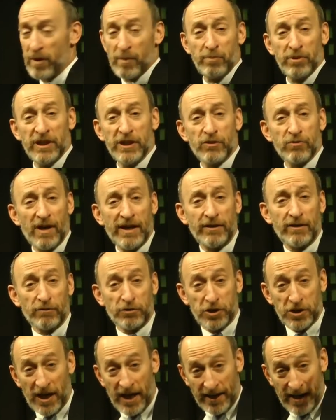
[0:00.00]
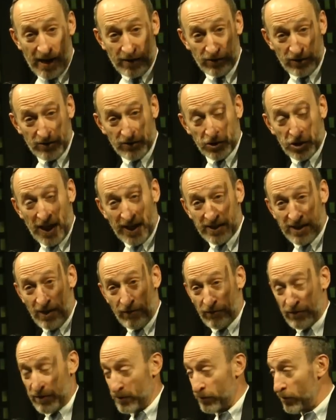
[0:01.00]
but please write those checks
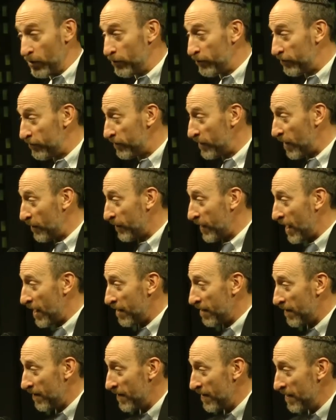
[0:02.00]
out for the roof, okay?